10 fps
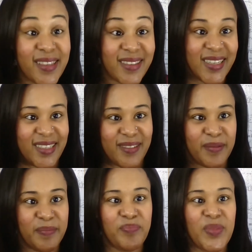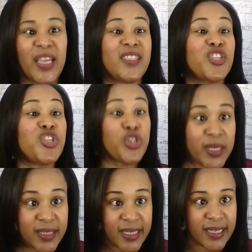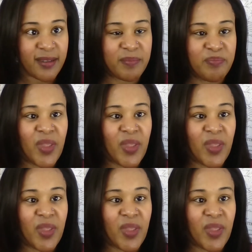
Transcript: deal. It's a sure deal.